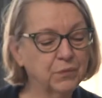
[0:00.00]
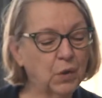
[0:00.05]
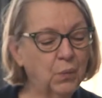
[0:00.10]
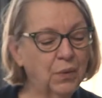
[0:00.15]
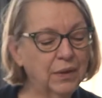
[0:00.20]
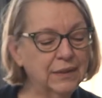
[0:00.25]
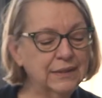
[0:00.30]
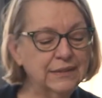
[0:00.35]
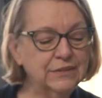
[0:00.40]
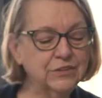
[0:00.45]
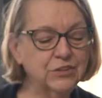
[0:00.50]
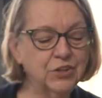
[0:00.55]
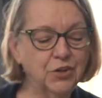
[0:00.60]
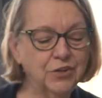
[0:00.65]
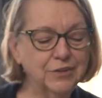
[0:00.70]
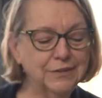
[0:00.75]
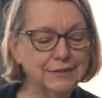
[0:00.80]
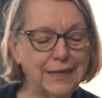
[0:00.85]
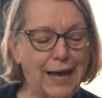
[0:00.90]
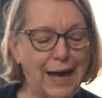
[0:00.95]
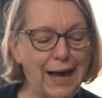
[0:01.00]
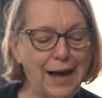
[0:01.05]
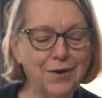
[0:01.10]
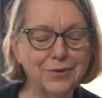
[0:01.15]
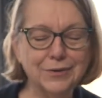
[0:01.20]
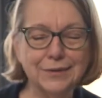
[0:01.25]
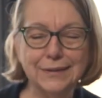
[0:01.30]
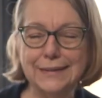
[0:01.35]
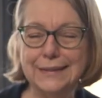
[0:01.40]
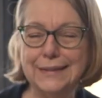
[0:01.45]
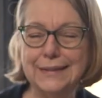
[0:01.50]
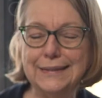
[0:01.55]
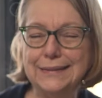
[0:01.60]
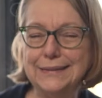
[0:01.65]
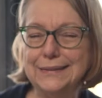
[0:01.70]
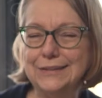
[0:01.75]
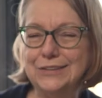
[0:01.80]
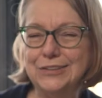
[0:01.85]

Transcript: Well, it turns out that